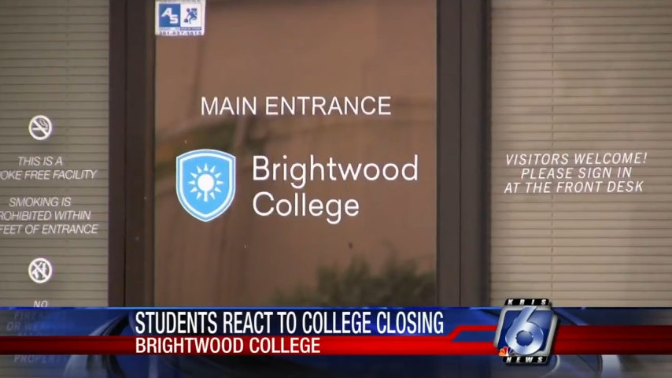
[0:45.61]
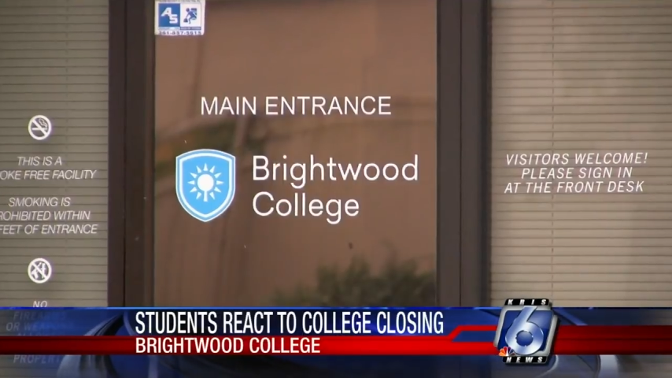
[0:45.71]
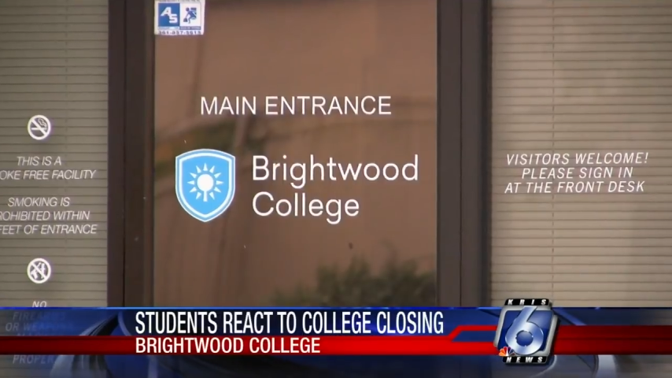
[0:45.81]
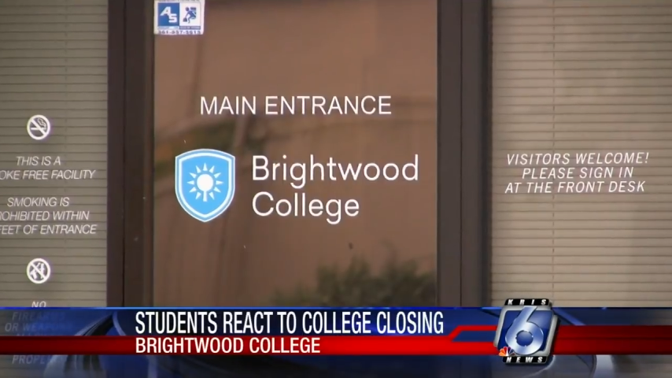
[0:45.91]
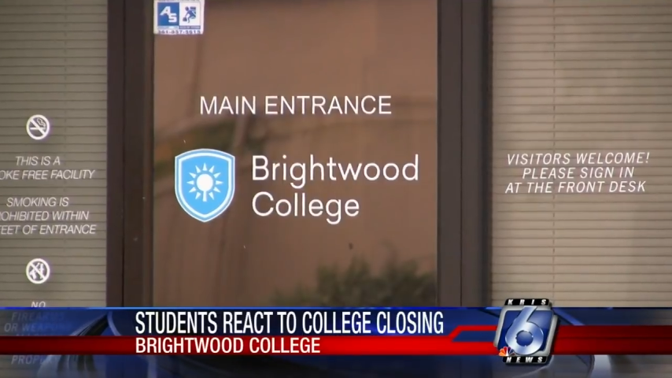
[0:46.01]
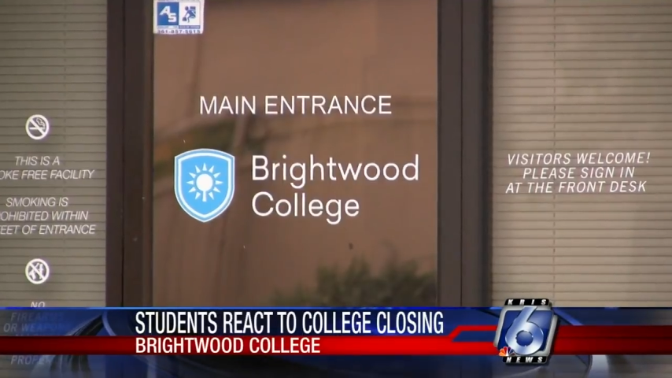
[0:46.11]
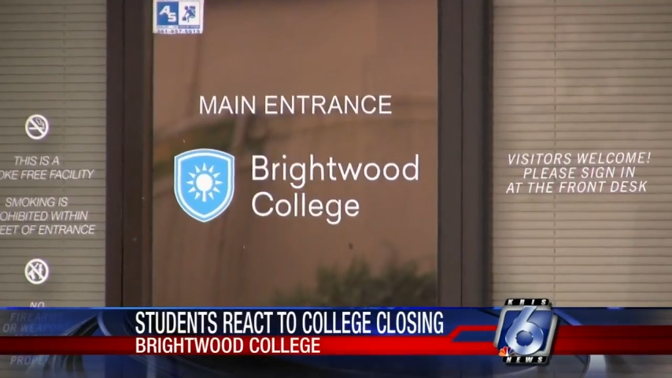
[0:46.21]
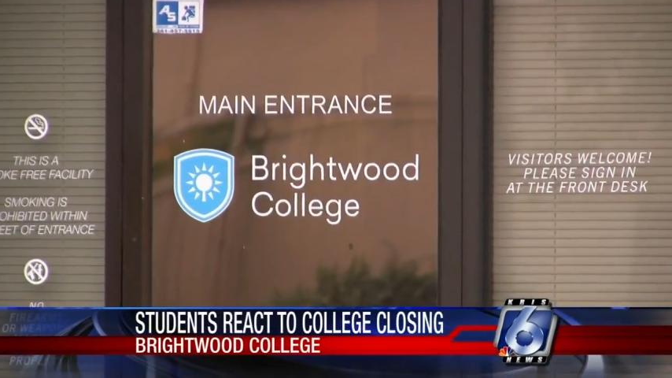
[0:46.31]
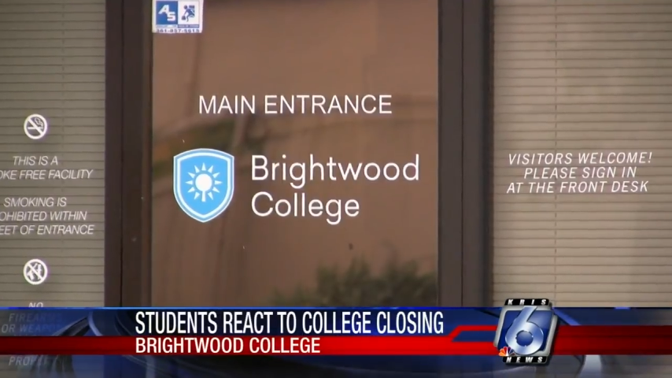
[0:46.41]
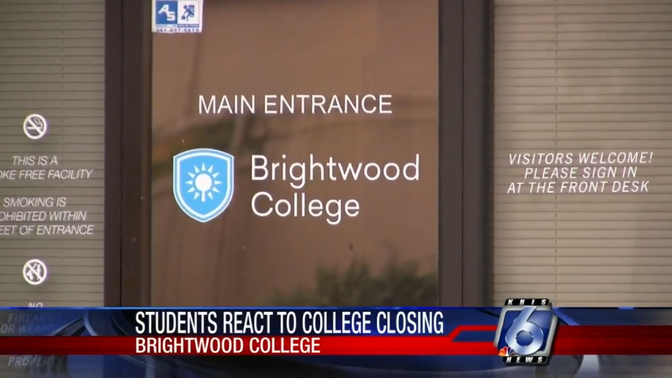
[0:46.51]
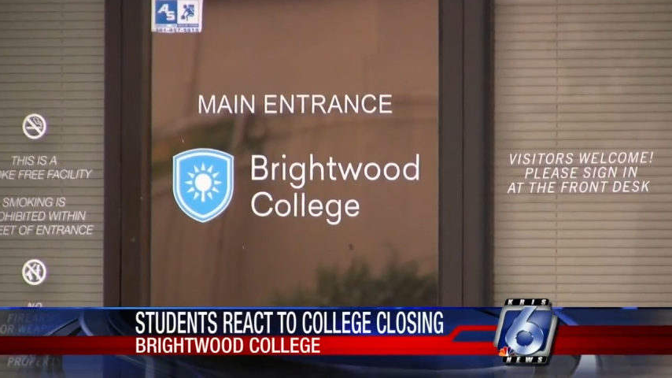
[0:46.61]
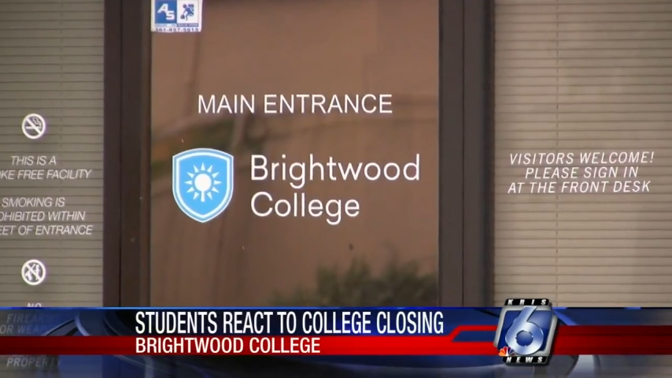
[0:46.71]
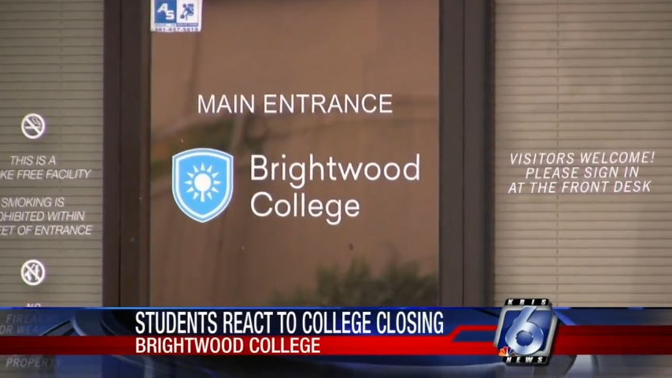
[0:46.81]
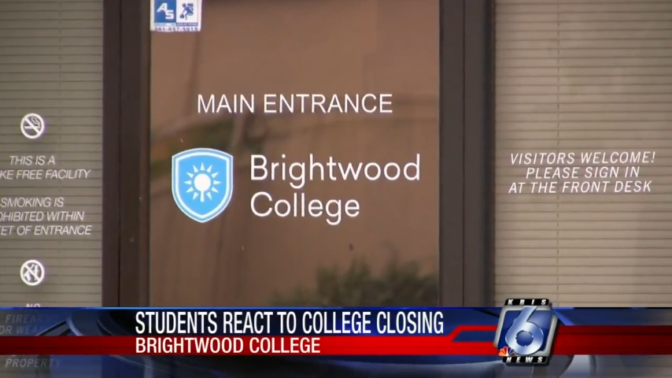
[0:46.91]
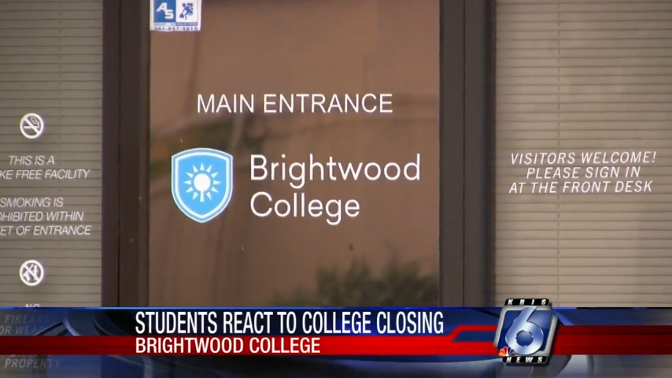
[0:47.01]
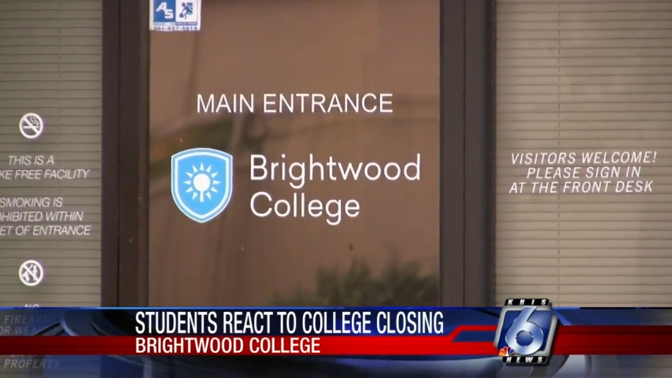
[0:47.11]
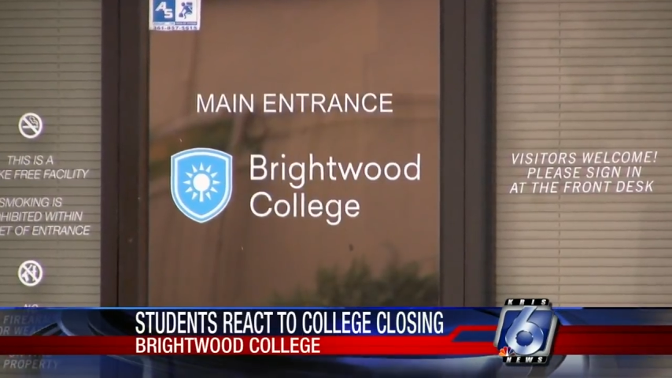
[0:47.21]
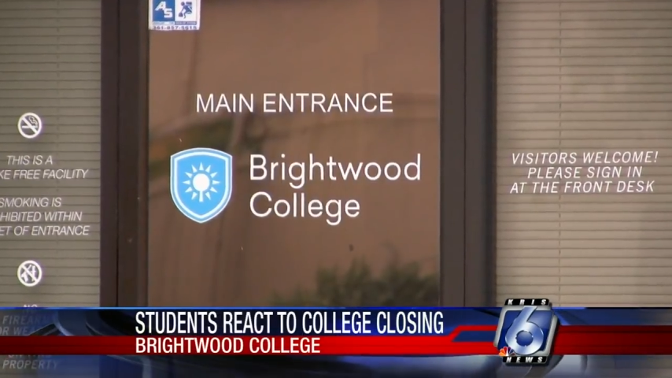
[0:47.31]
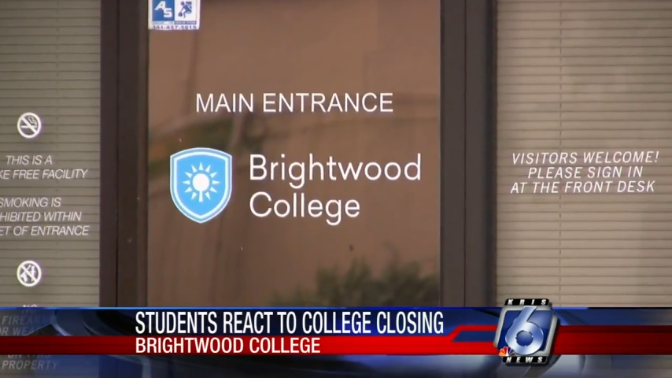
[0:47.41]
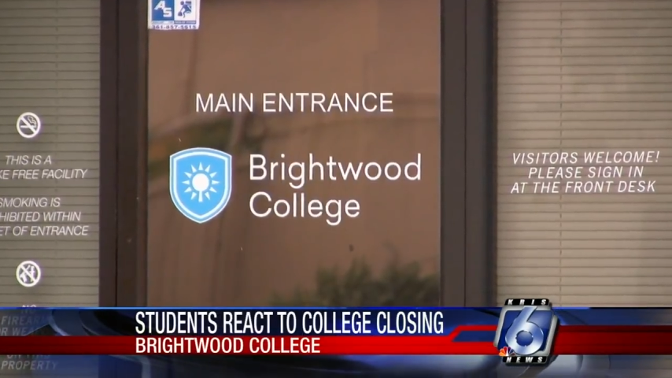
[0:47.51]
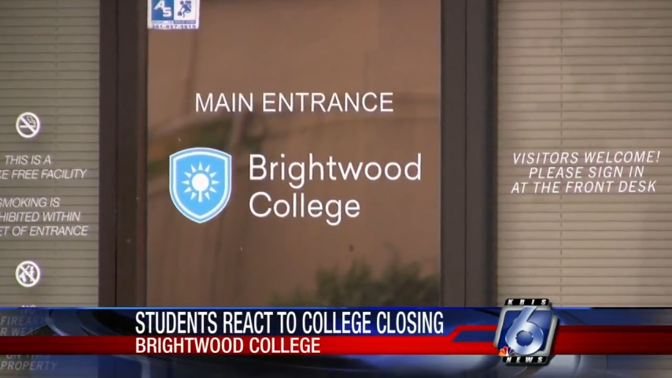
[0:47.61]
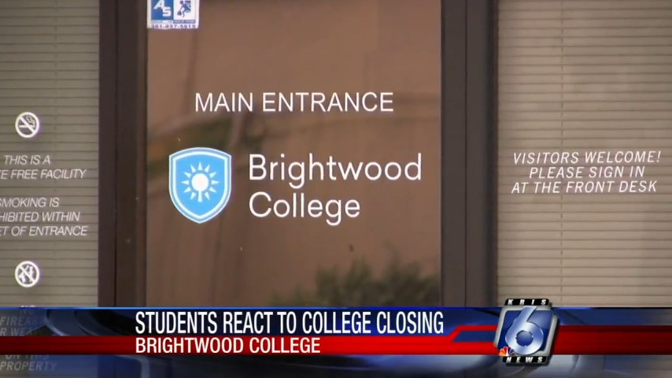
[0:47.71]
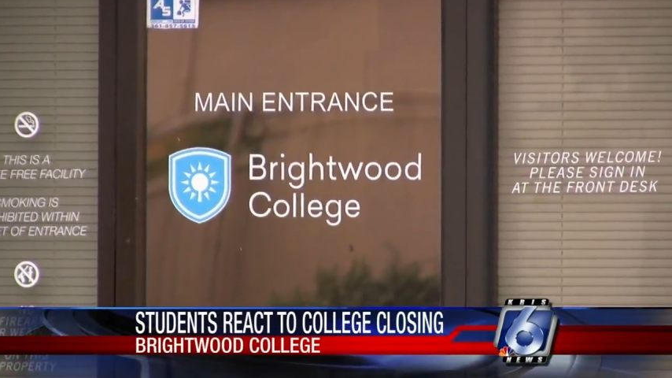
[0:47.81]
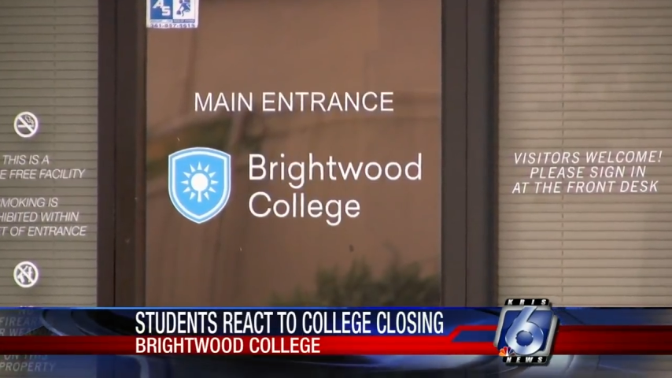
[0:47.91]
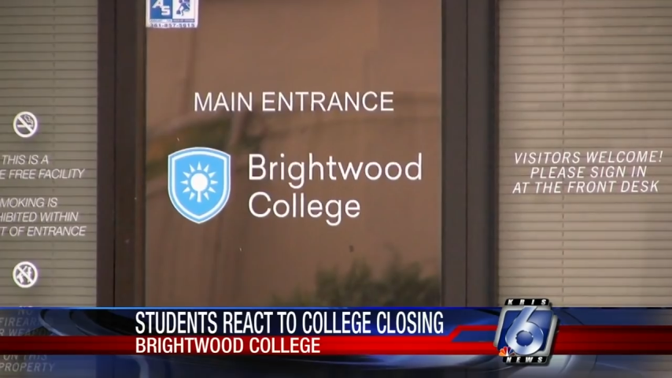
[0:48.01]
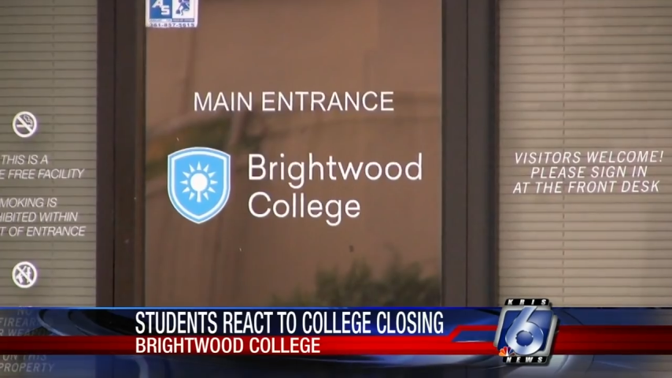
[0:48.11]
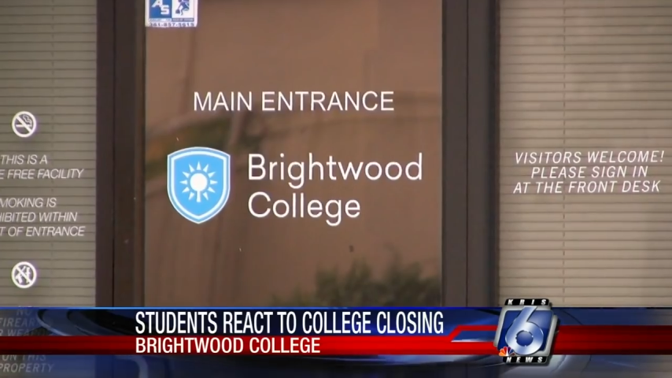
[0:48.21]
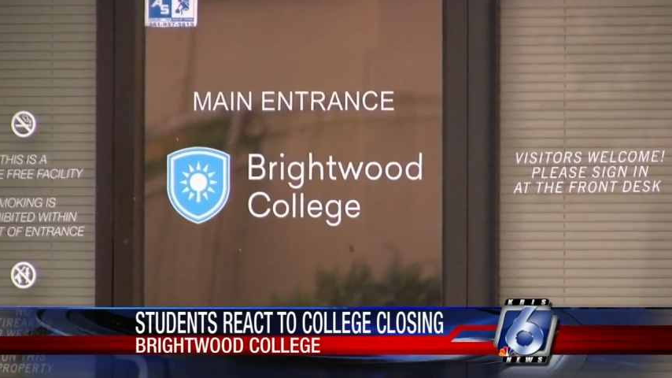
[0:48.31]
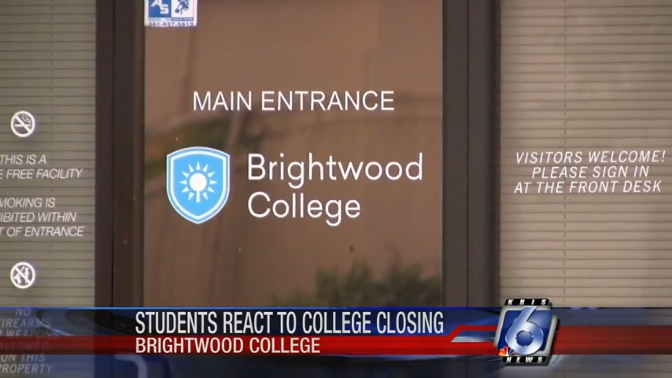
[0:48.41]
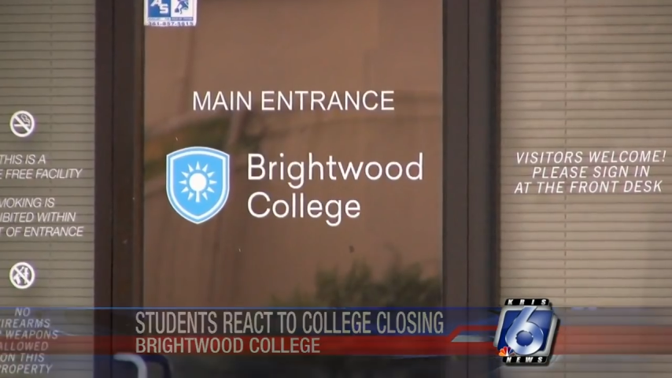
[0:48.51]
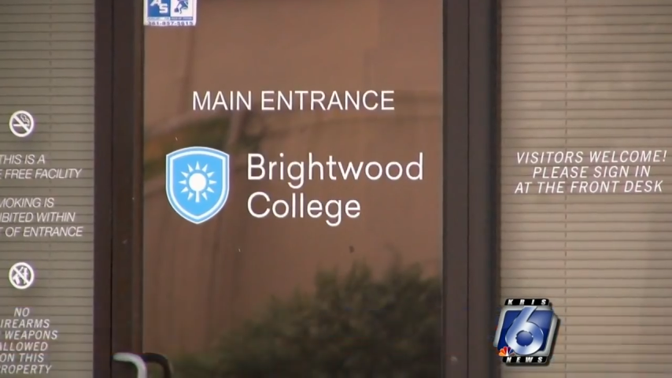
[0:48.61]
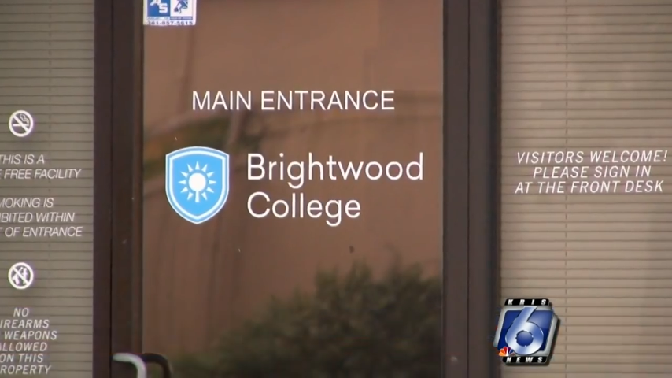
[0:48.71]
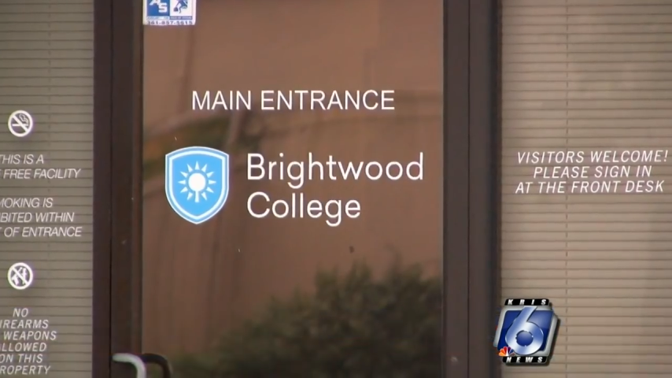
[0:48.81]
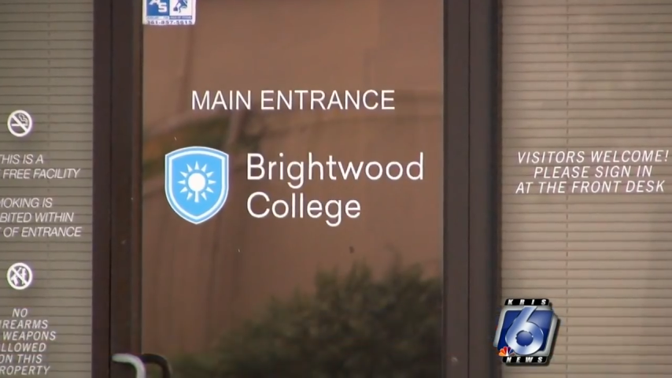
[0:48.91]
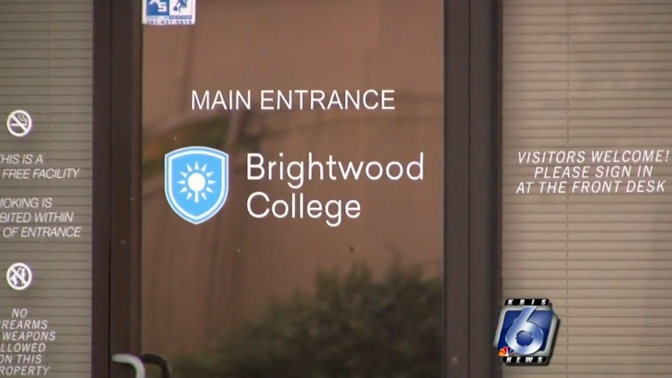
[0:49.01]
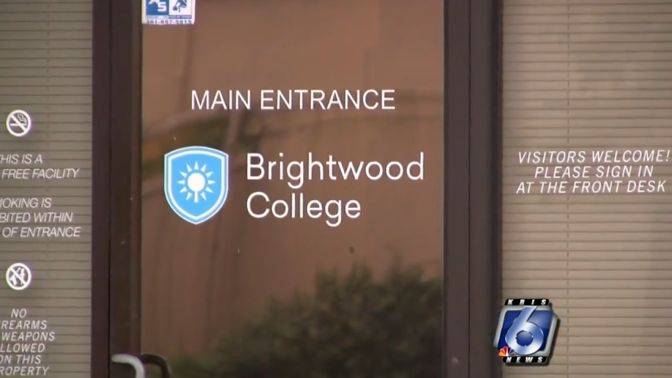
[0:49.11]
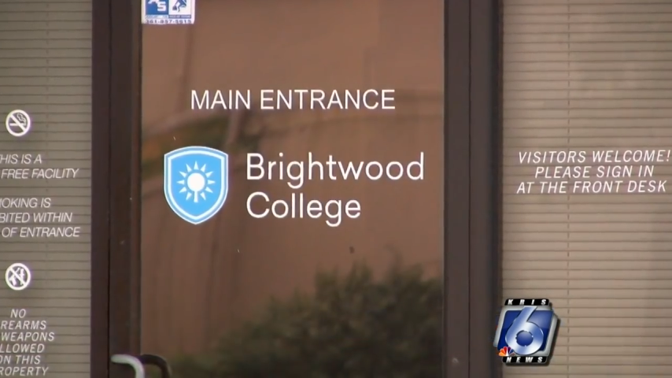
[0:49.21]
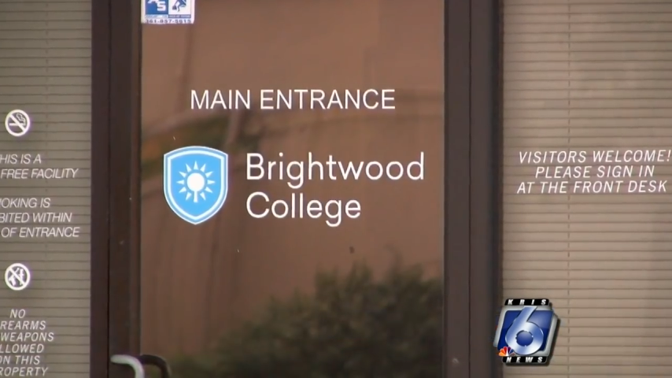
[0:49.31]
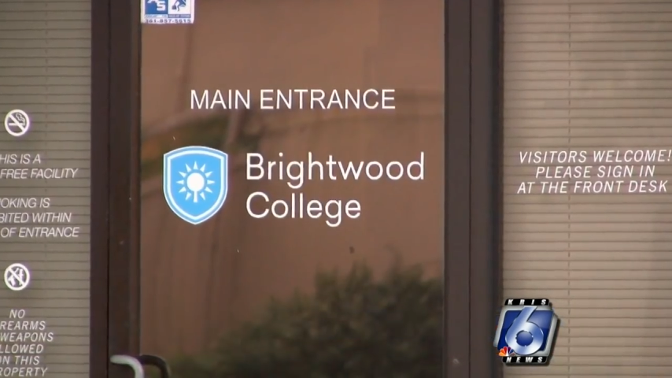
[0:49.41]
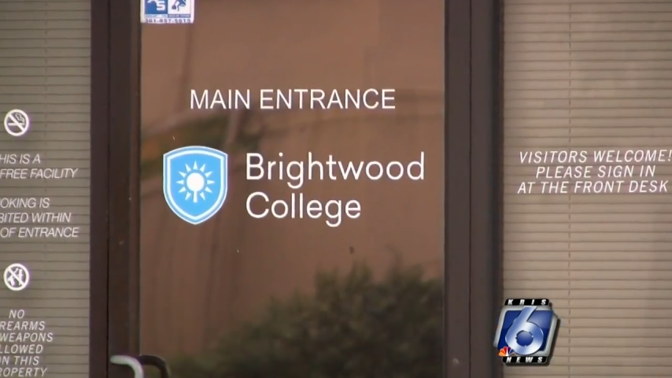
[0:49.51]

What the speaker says: (no speaker visible)